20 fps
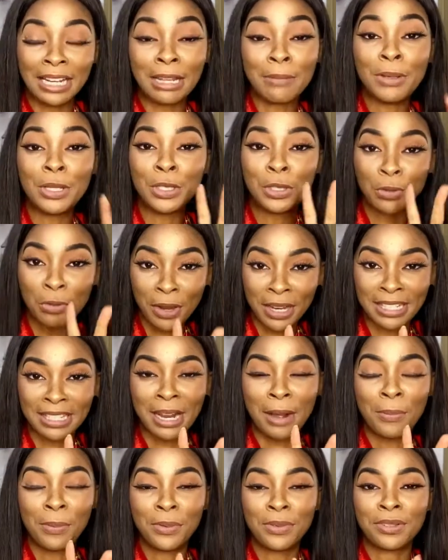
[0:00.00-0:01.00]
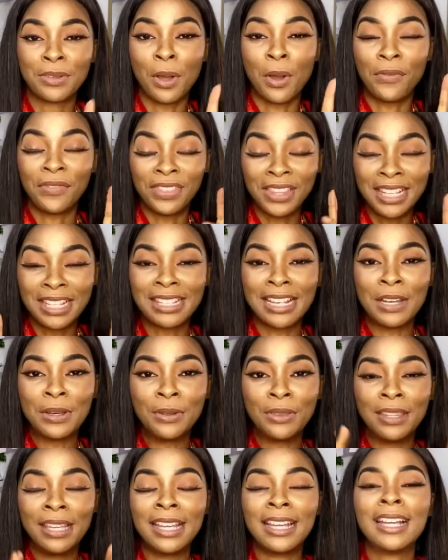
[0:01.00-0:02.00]
Give me 2 examples of things that you
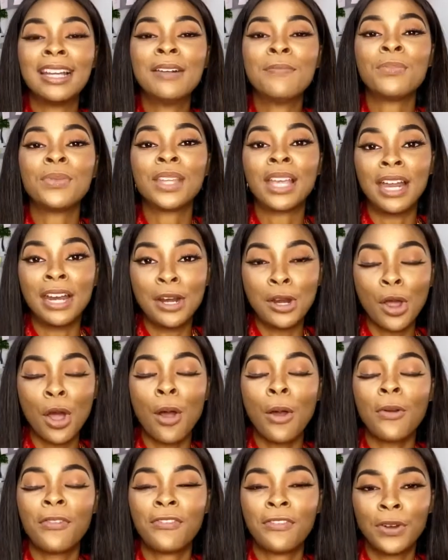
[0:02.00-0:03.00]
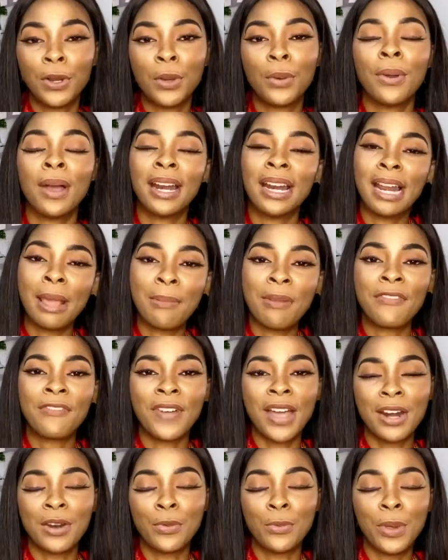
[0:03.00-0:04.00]
think cannot flow, and let me
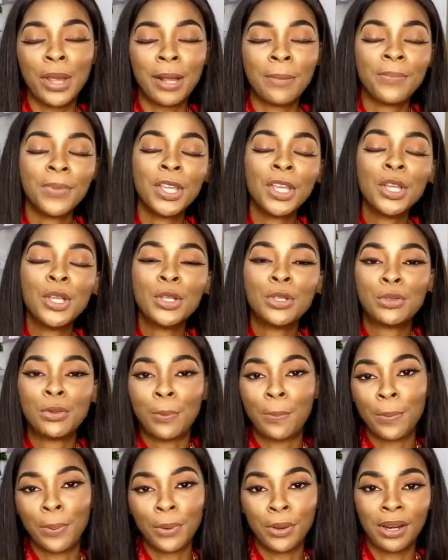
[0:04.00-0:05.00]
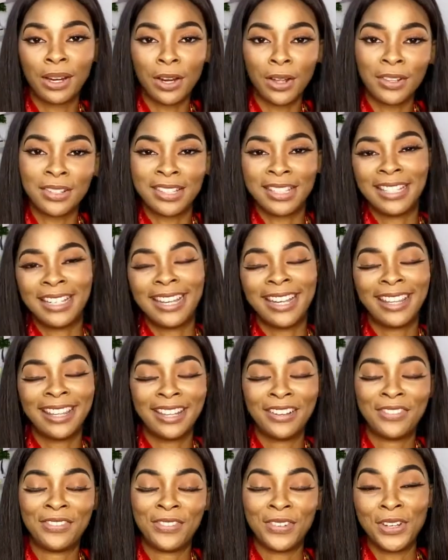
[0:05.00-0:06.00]
find a way to put it all
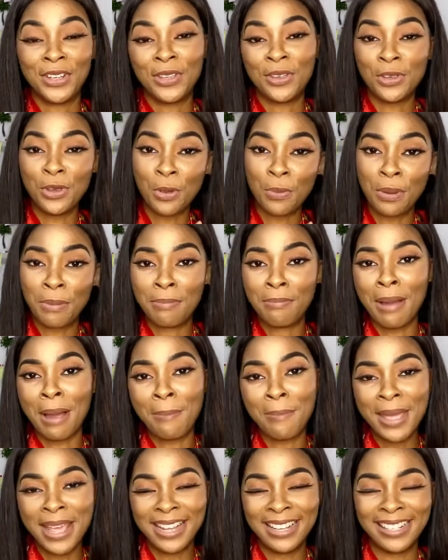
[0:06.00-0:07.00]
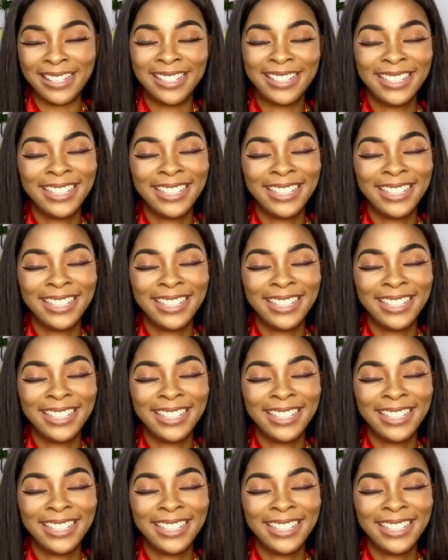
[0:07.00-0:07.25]
together for you. You'll be amazed.